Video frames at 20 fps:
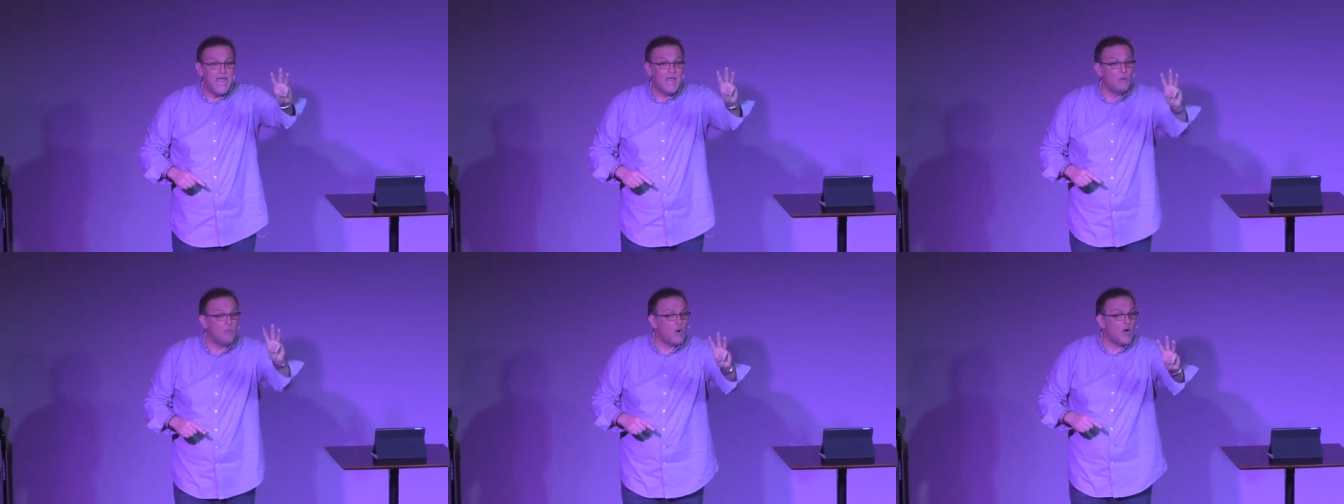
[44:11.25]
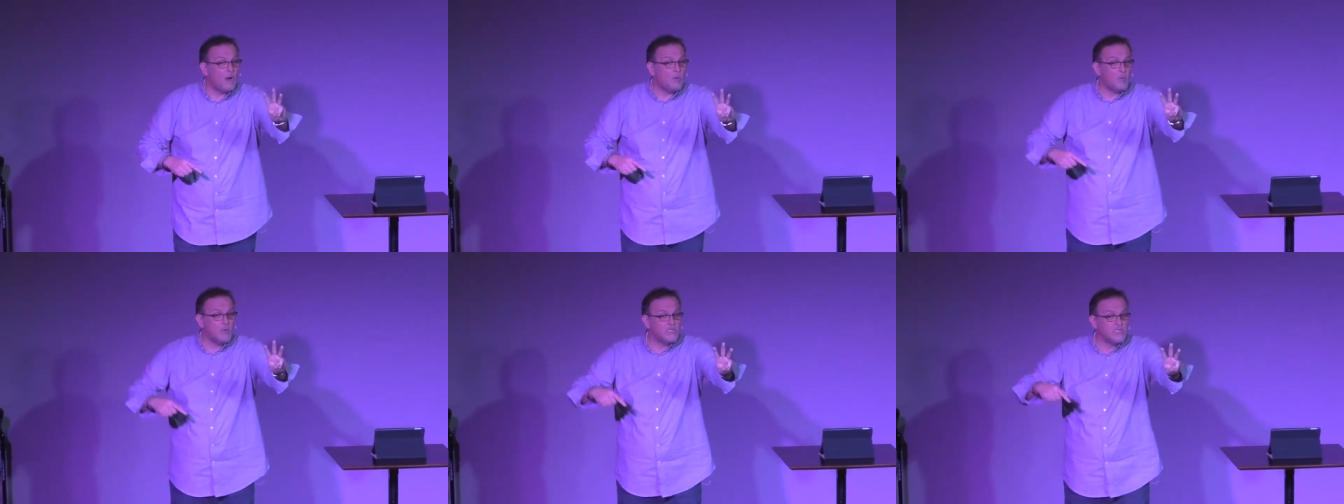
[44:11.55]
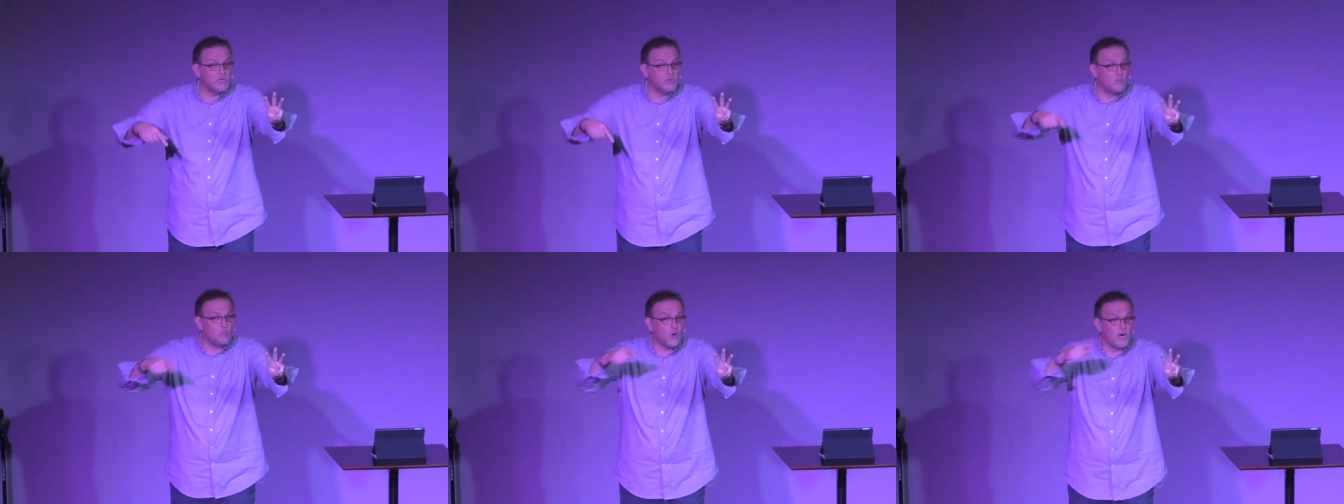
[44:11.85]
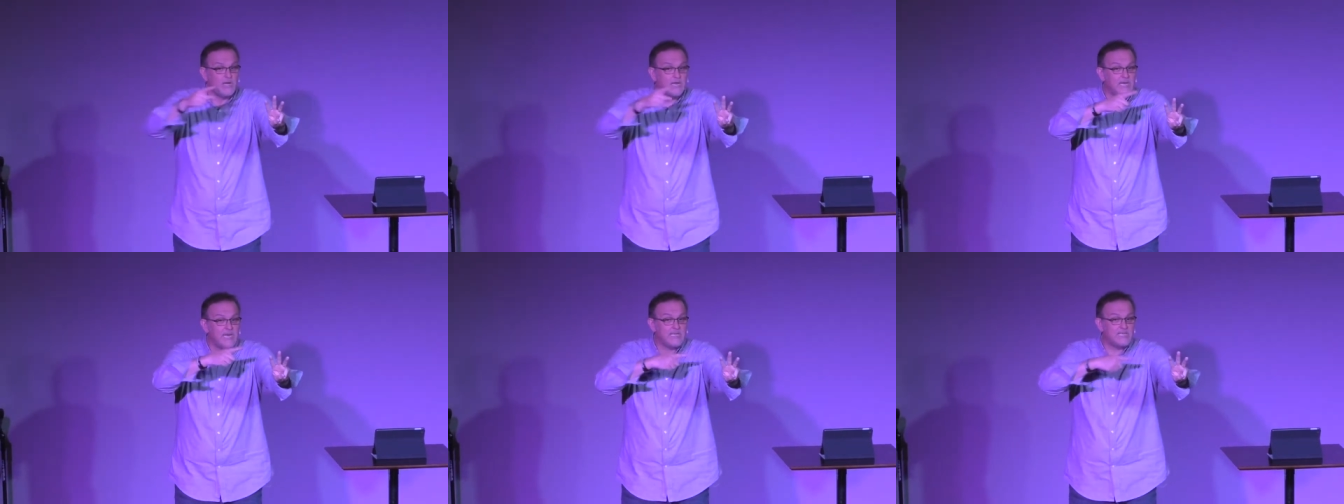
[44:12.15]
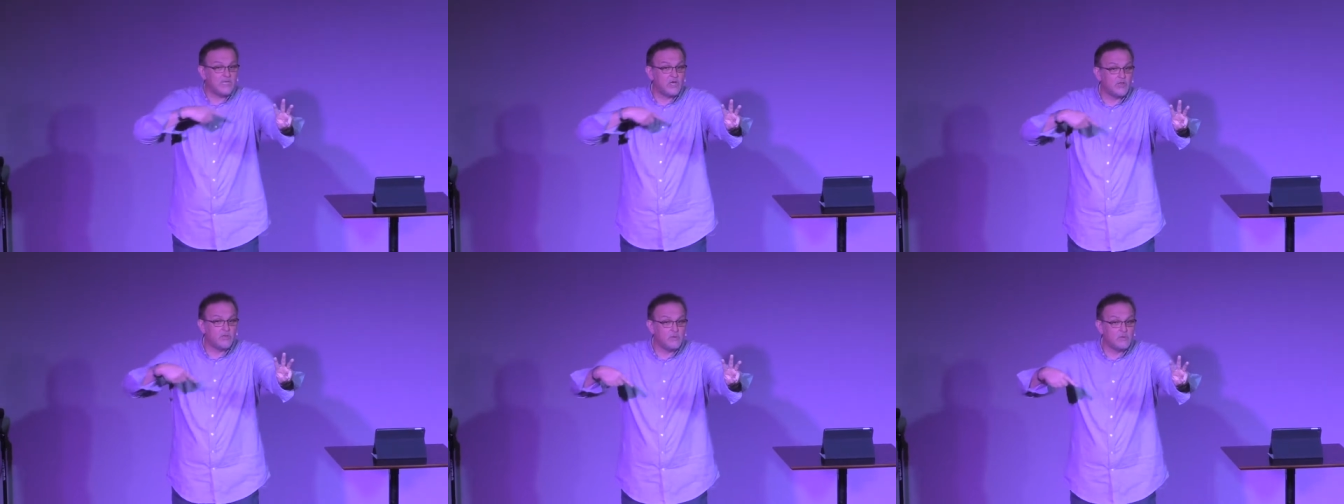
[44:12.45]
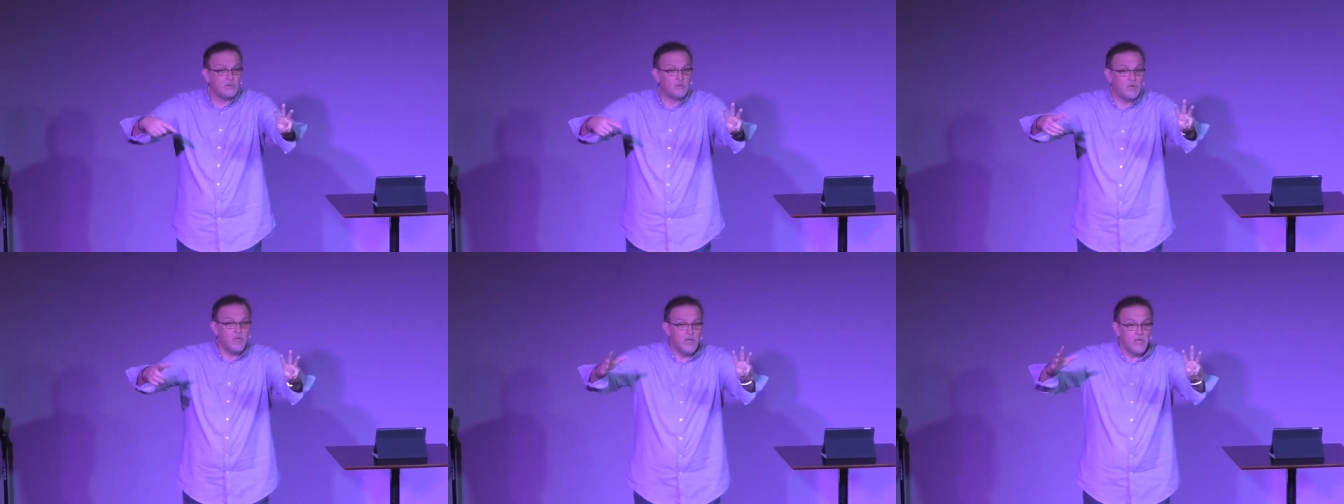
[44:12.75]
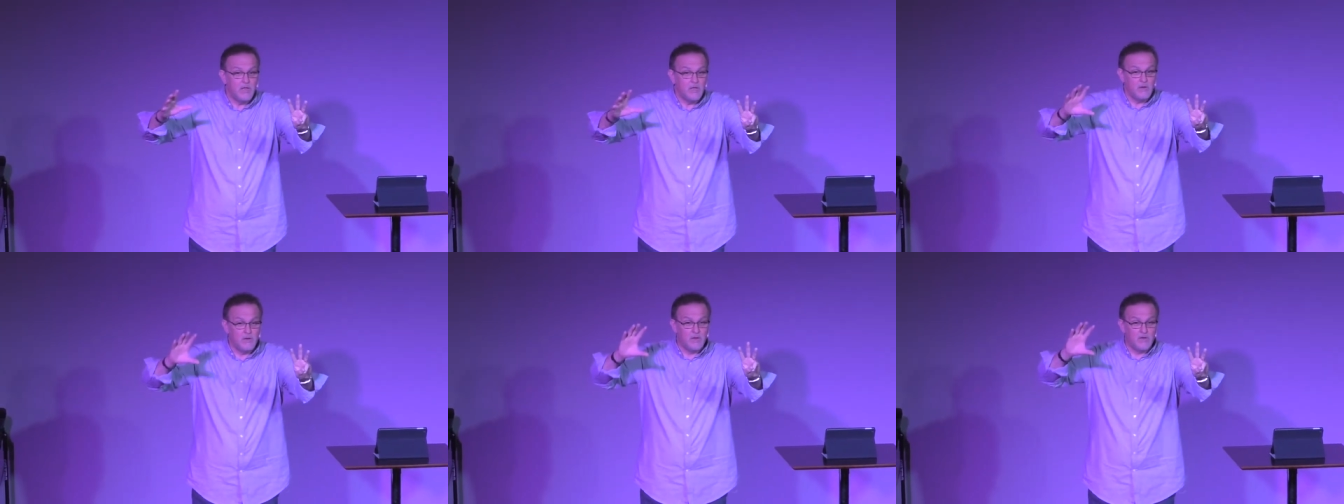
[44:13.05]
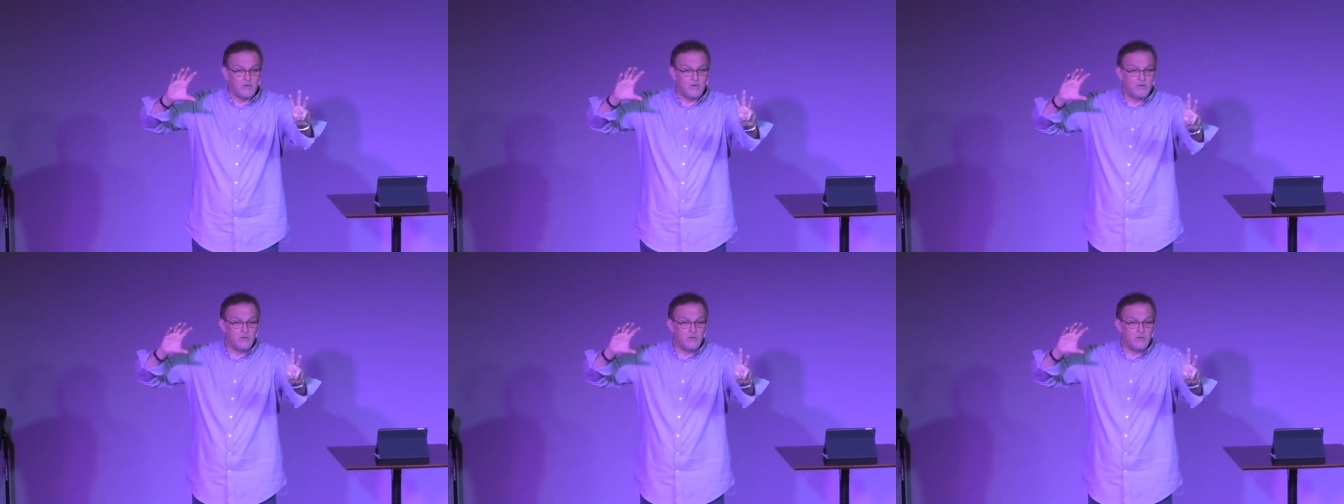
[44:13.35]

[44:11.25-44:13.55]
And what was it? What did he tell the? Uh,